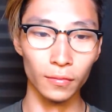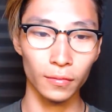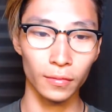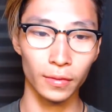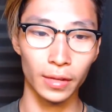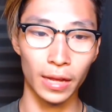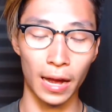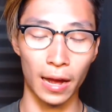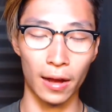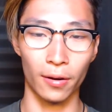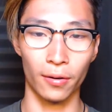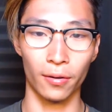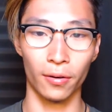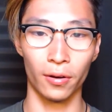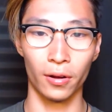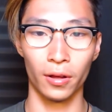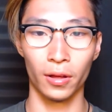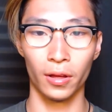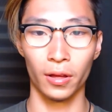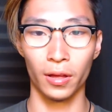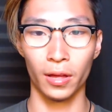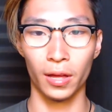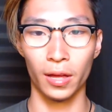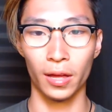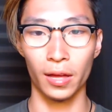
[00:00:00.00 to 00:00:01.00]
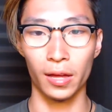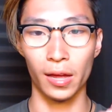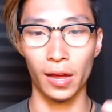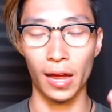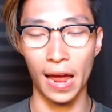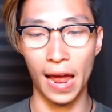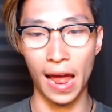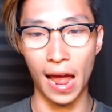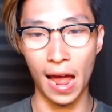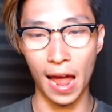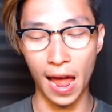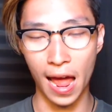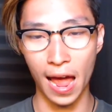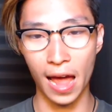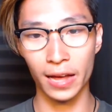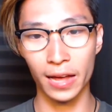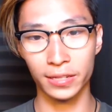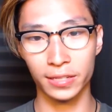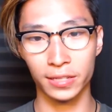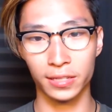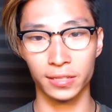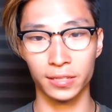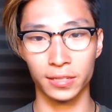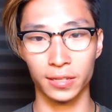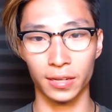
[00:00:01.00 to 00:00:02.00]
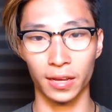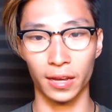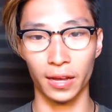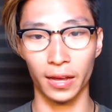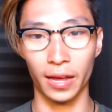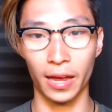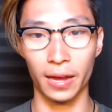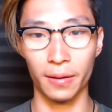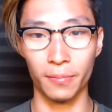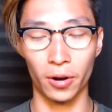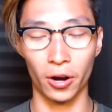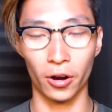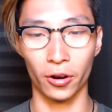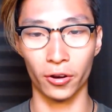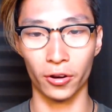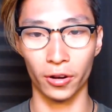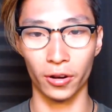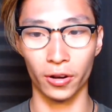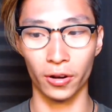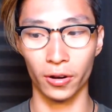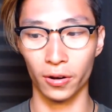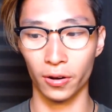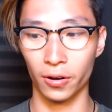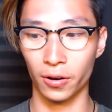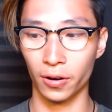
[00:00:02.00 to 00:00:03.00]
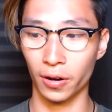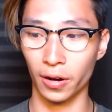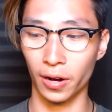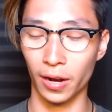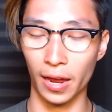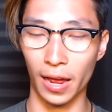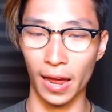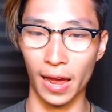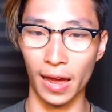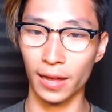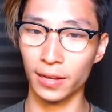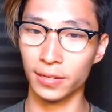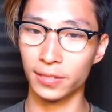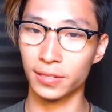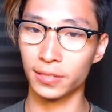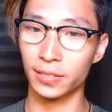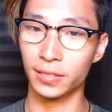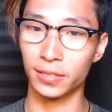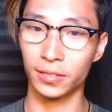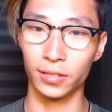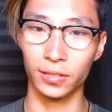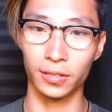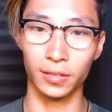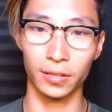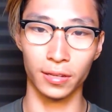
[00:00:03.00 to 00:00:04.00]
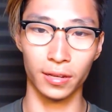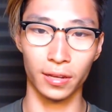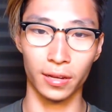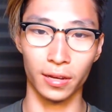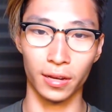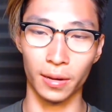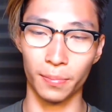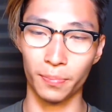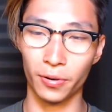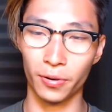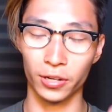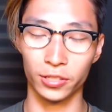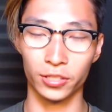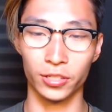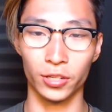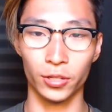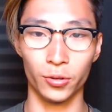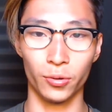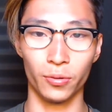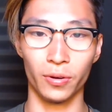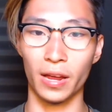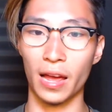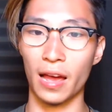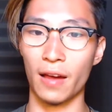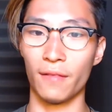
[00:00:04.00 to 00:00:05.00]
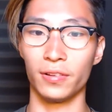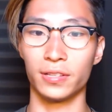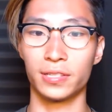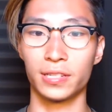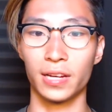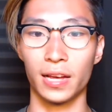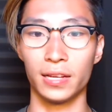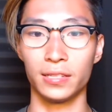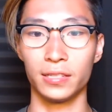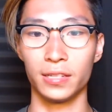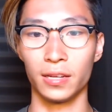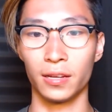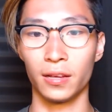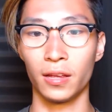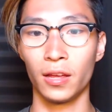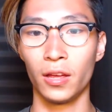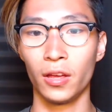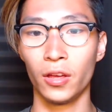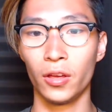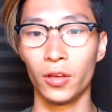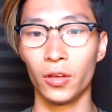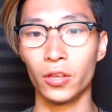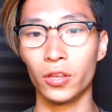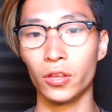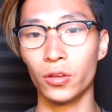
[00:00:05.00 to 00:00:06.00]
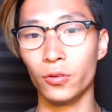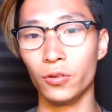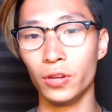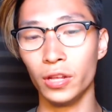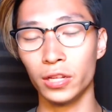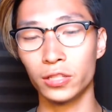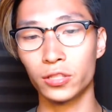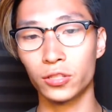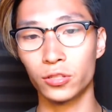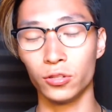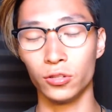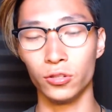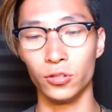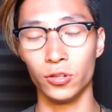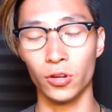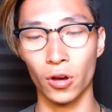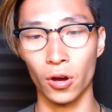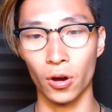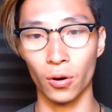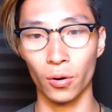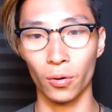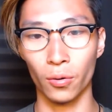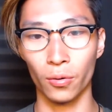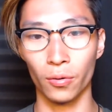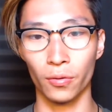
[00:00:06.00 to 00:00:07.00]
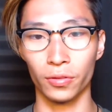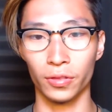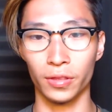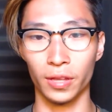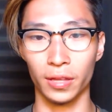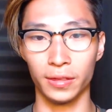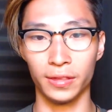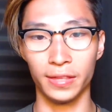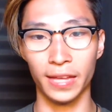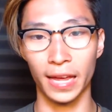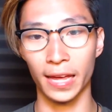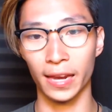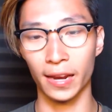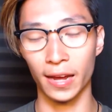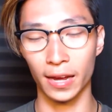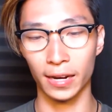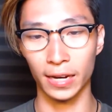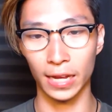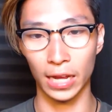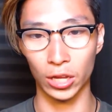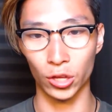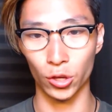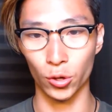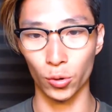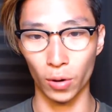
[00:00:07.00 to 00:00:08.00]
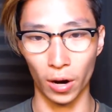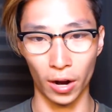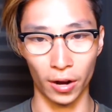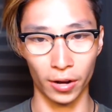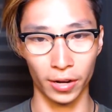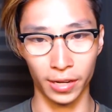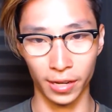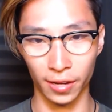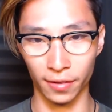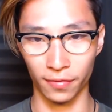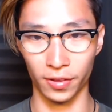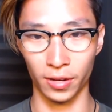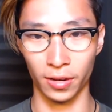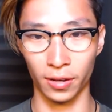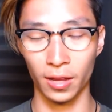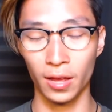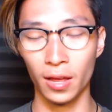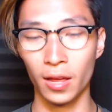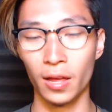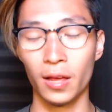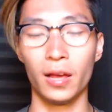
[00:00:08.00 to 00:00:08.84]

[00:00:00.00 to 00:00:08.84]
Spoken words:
Now, as a marketer, as a person doing advertising, you need to know the data that you are given.